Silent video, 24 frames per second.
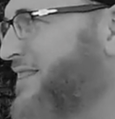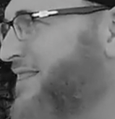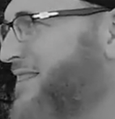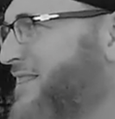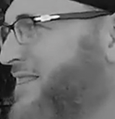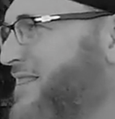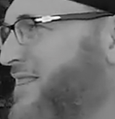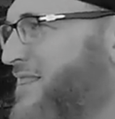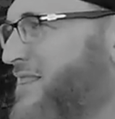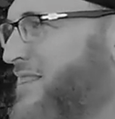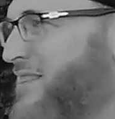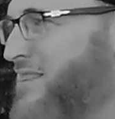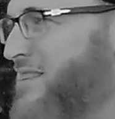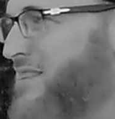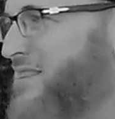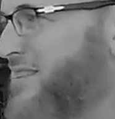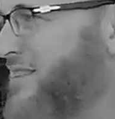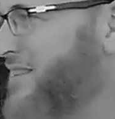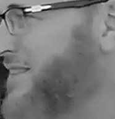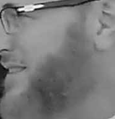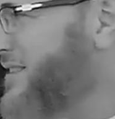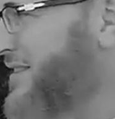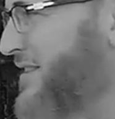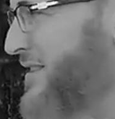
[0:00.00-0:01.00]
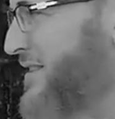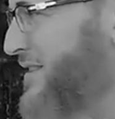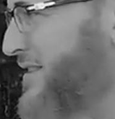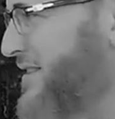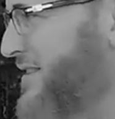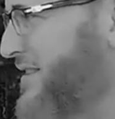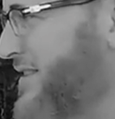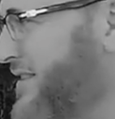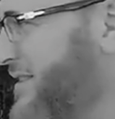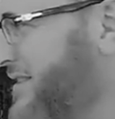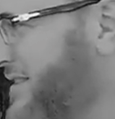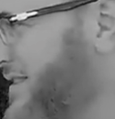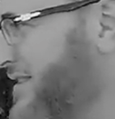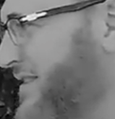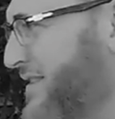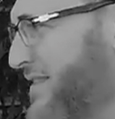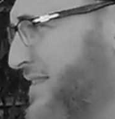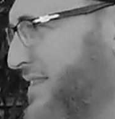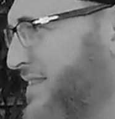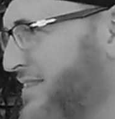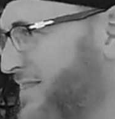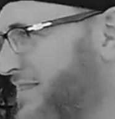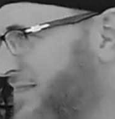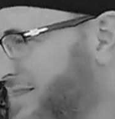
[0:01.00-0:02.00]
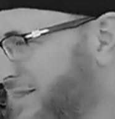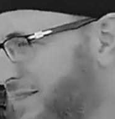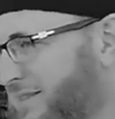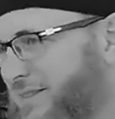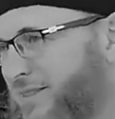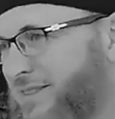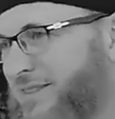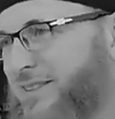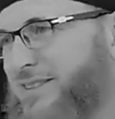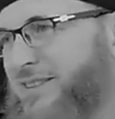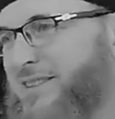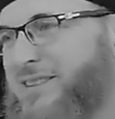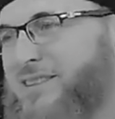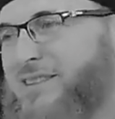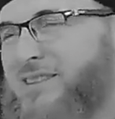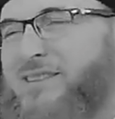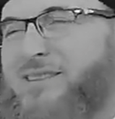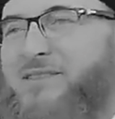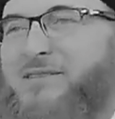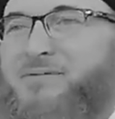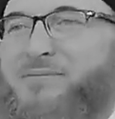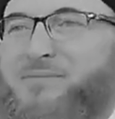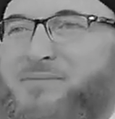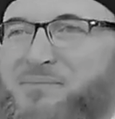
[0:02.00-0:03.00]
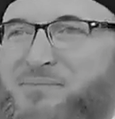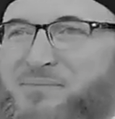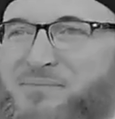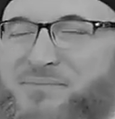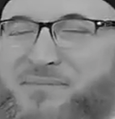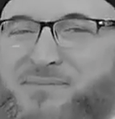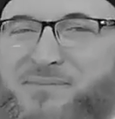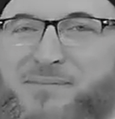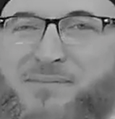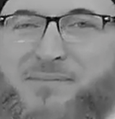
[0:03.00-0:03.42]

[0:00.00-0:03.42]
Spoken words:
The person shown says nothing.